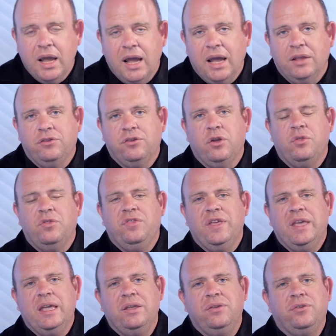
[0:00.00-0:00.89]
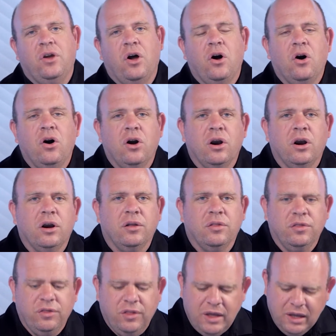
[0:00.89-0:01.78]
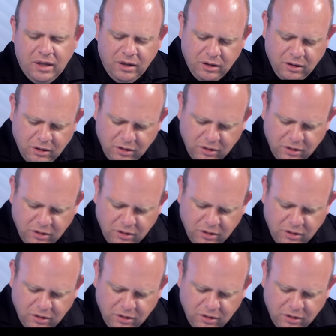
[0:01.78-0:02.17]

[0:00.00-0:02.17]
And so these are the